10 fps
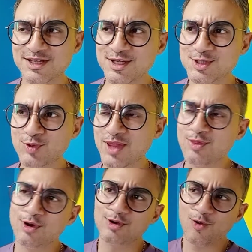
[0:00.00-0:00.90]
so i
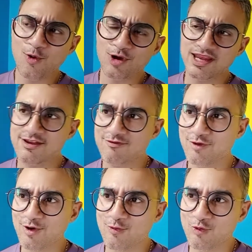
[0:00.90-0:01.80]
thought okay
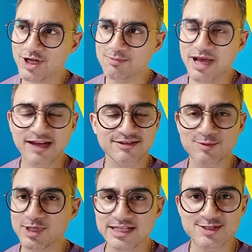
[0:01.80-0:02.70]
from one bank the
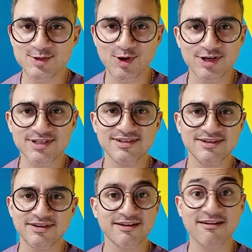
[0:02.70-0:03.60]
money is gone
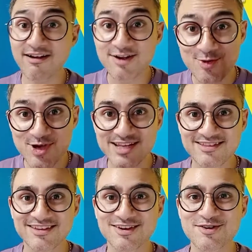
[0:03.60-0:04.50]
can't do
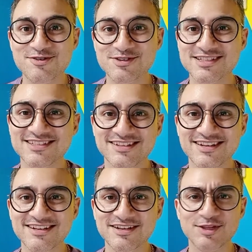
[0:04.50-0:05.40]
anything now
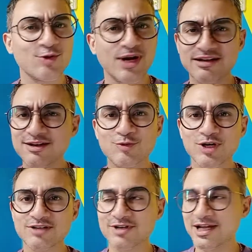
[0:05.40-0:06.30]
right? Though I did
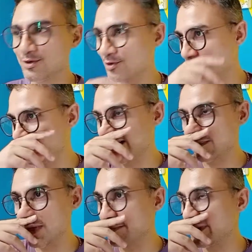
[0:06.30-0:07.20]
whatever I could have at
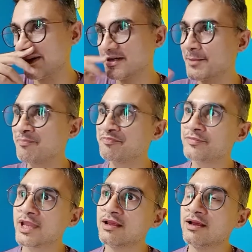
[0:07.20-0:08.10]
my part.
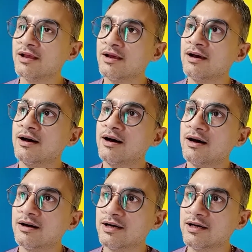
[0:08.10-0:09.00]

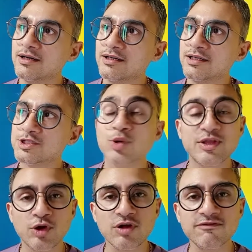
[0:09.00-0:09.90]
Uh, so I
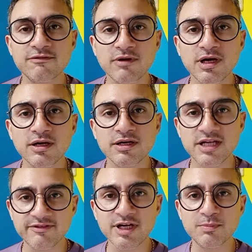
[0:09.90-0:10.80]
thought of
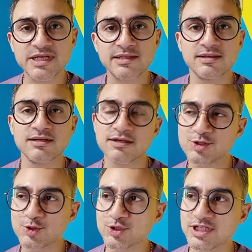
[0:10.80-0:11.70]
giving a bill
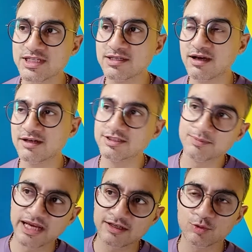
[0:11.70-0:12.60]
to the other
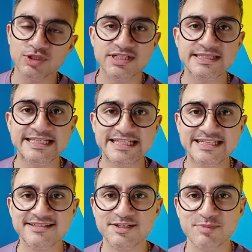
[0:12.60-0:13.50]
bank, which is
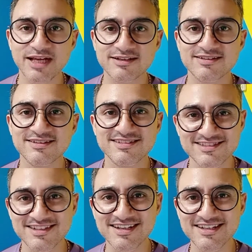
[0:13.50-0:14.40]
IndusInd Bank,
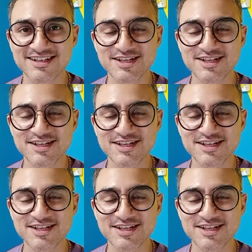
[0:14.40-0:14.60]
right?